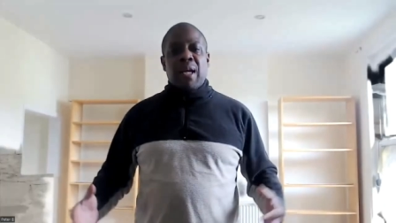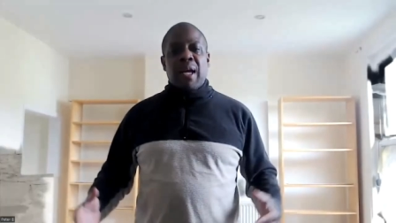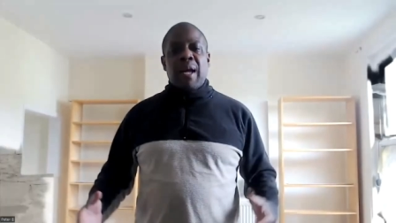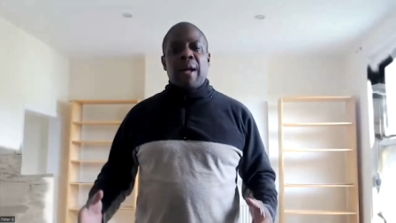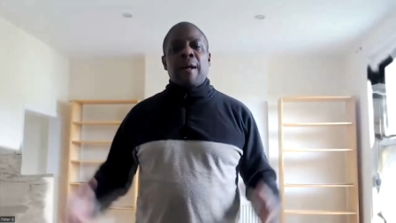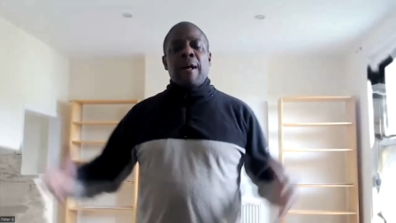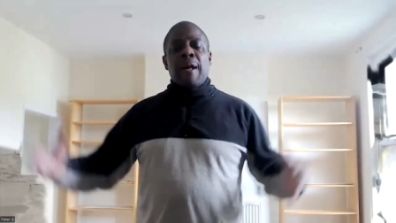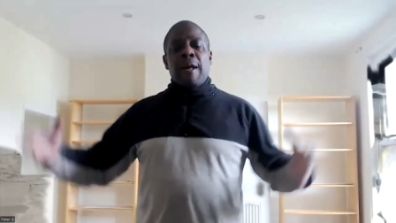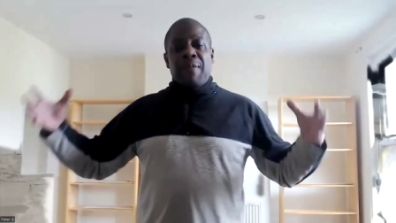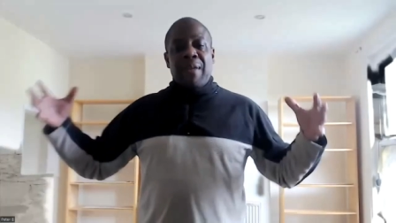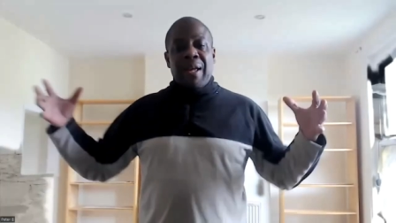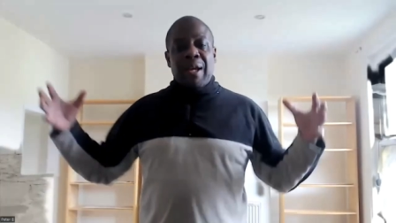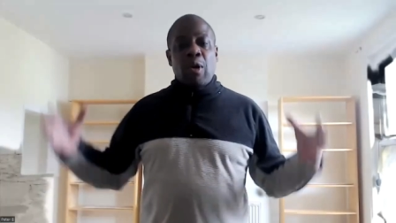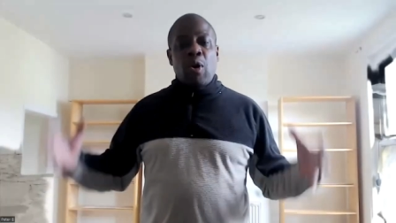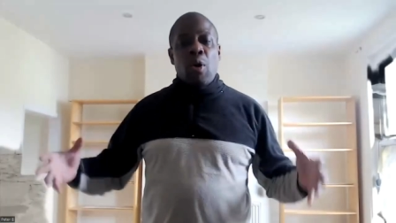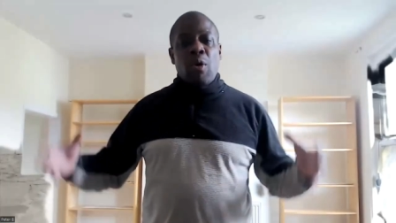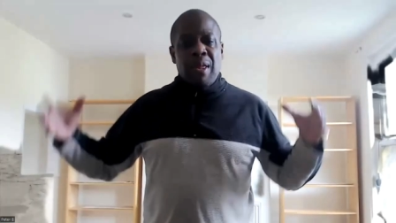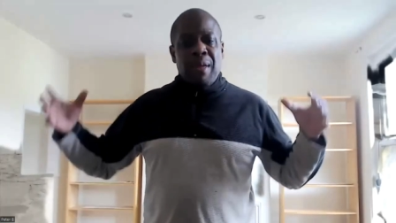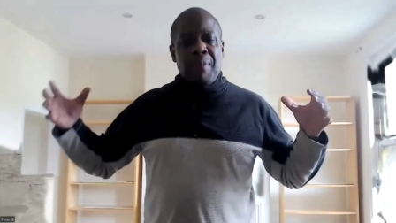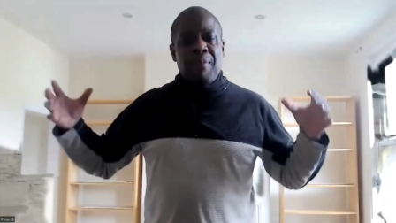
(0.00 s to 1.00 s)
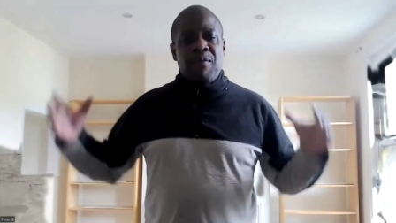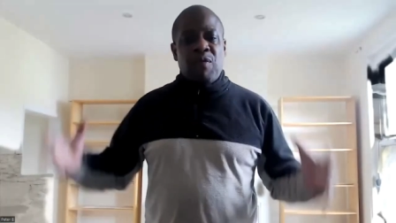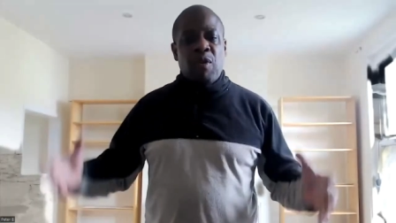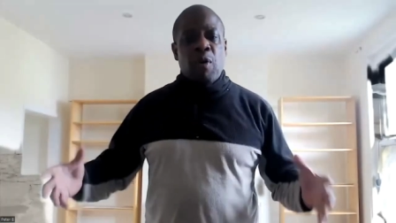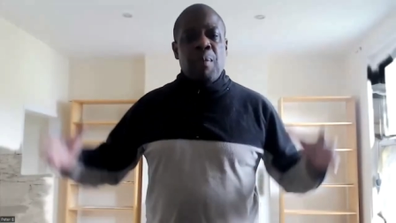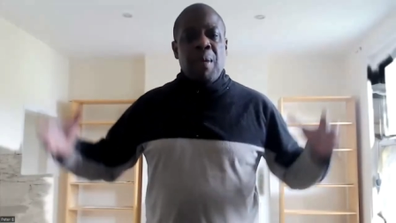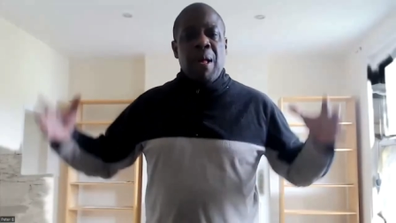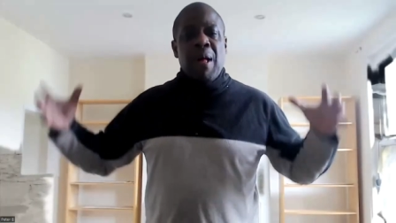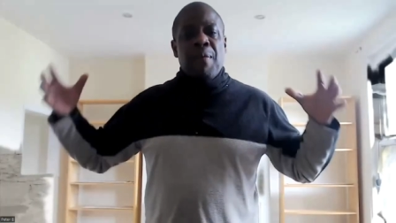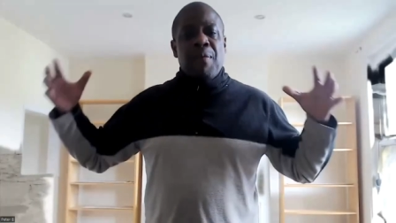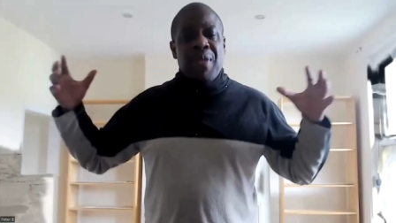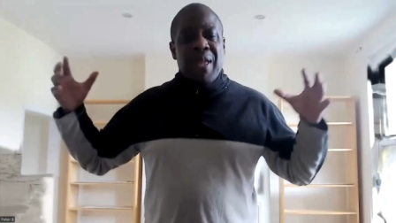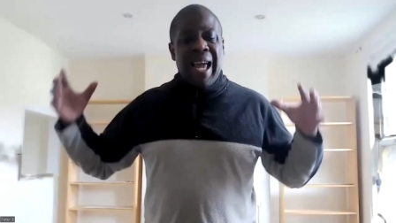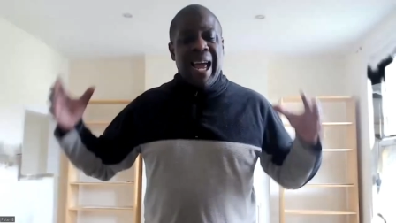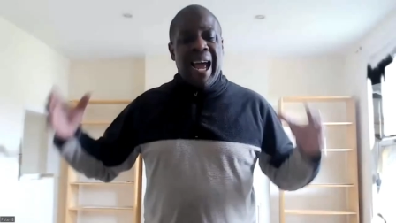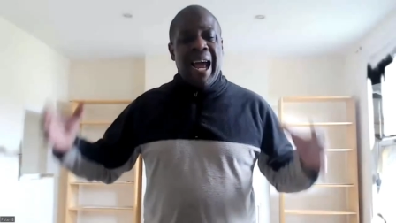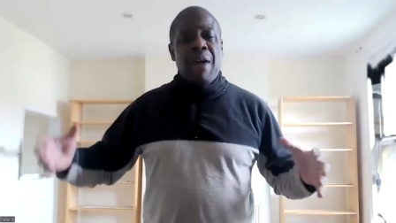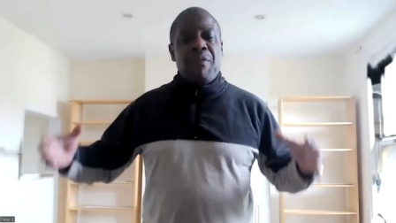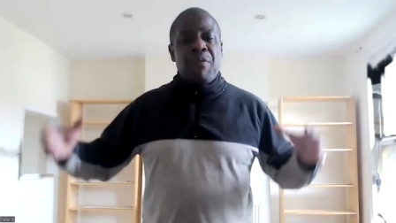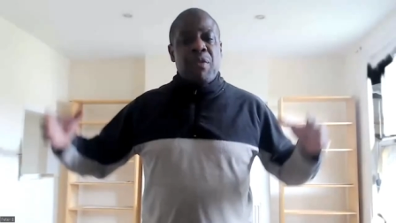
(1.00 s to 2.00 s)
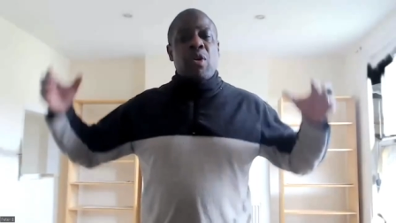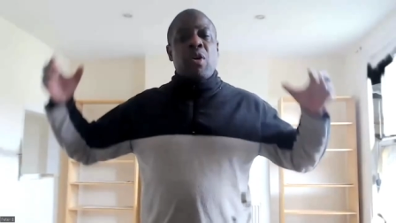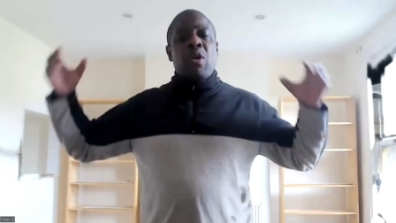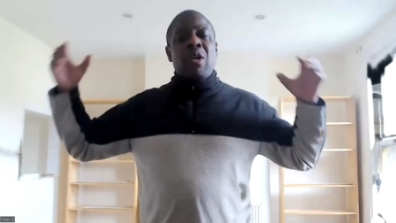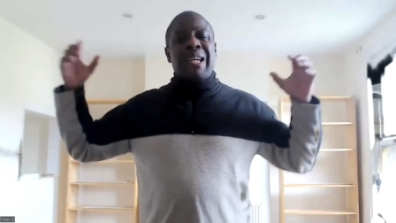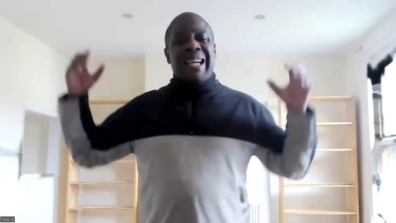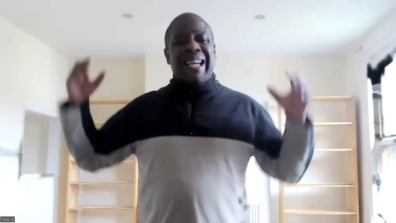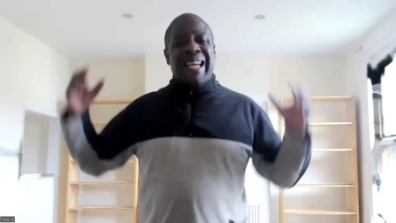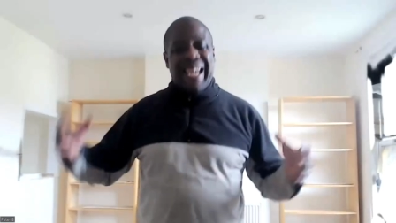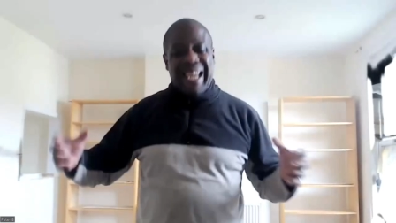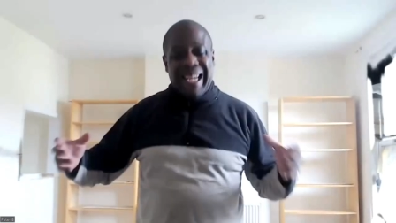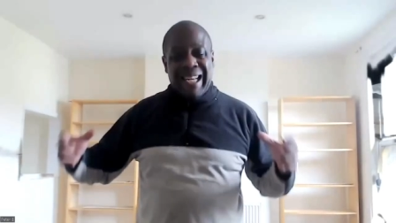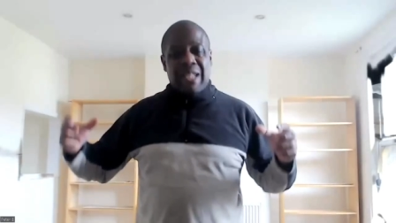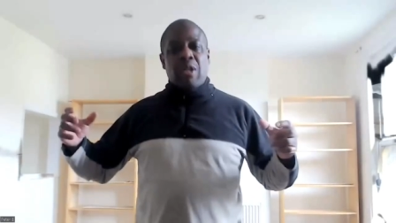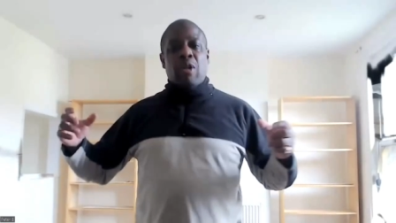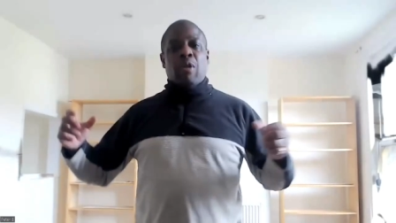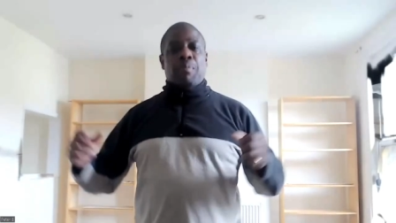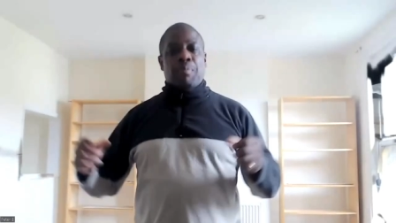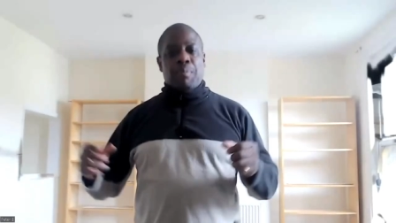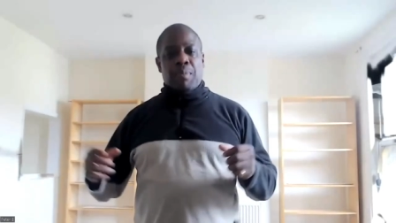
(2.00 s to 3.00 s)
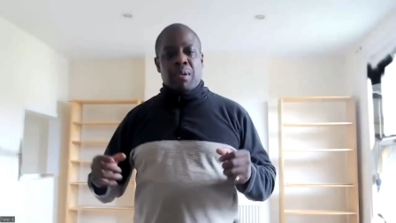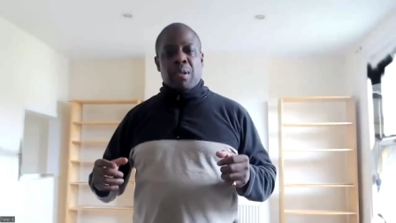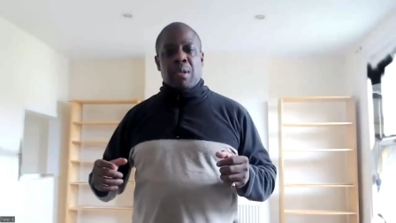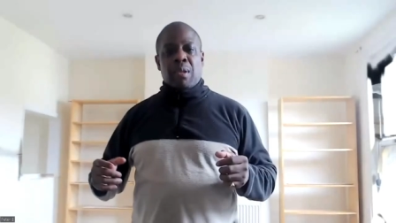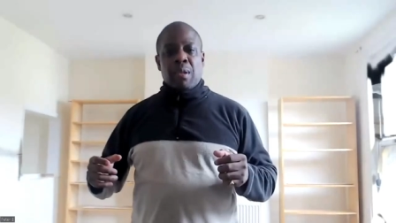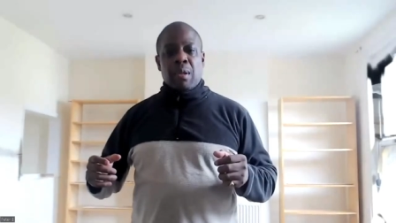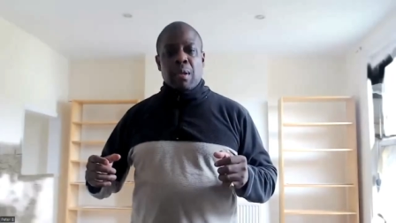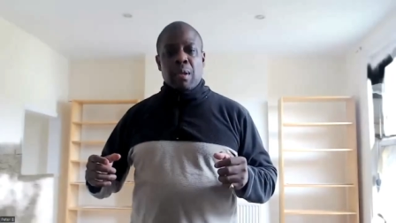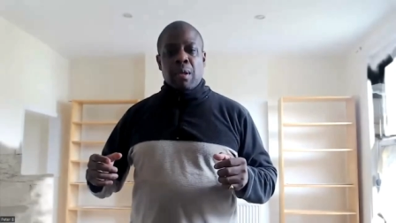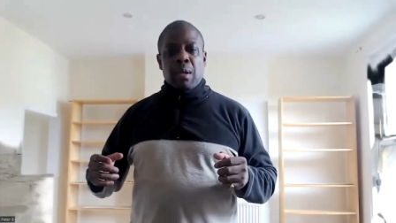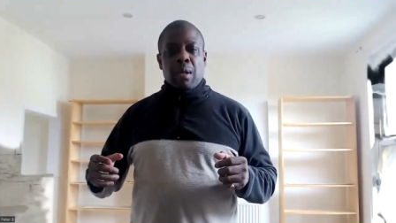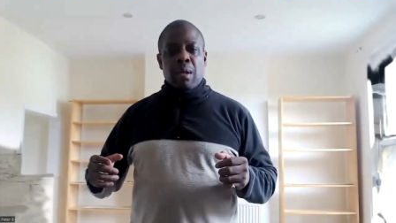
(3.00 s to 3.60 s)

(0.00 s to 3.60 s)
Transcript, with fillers: Yeah, they got them from the African kingdoms,